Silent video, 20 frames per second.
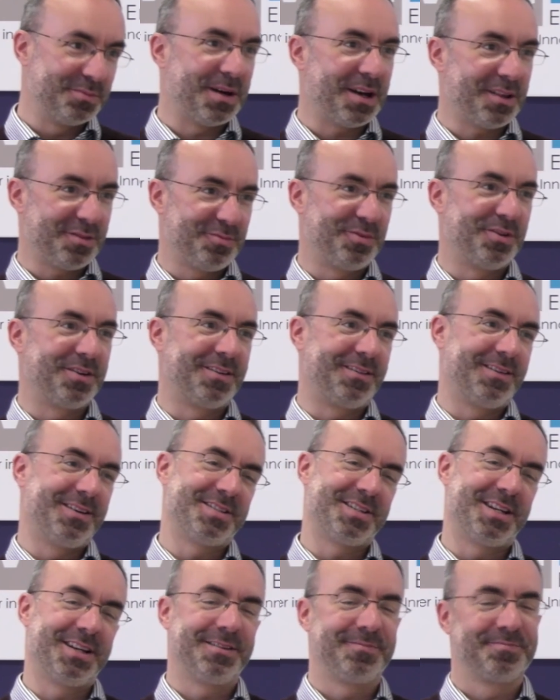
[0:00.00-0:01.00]
bathwater,
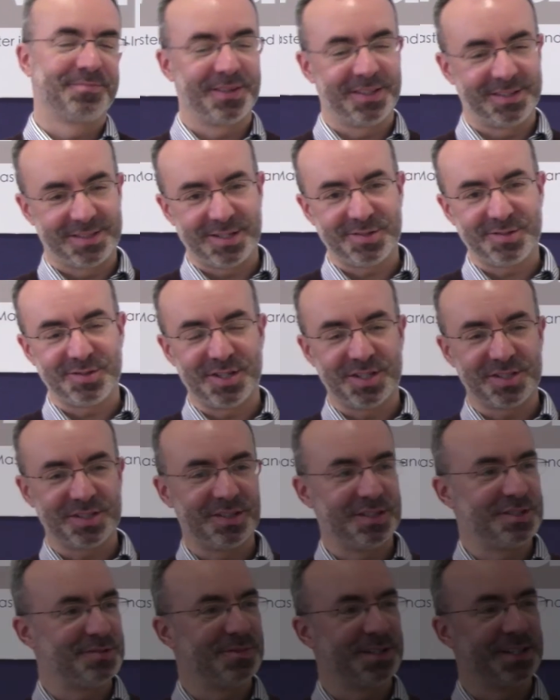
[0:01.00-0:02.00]
as I suggested
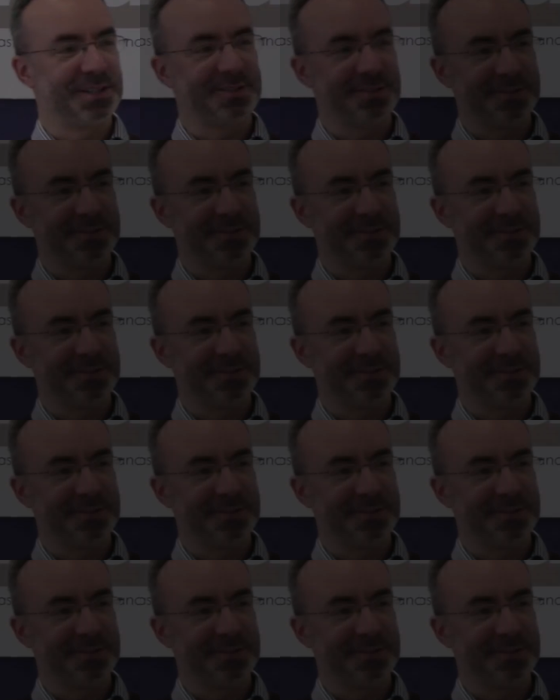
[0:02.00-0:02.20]
this week.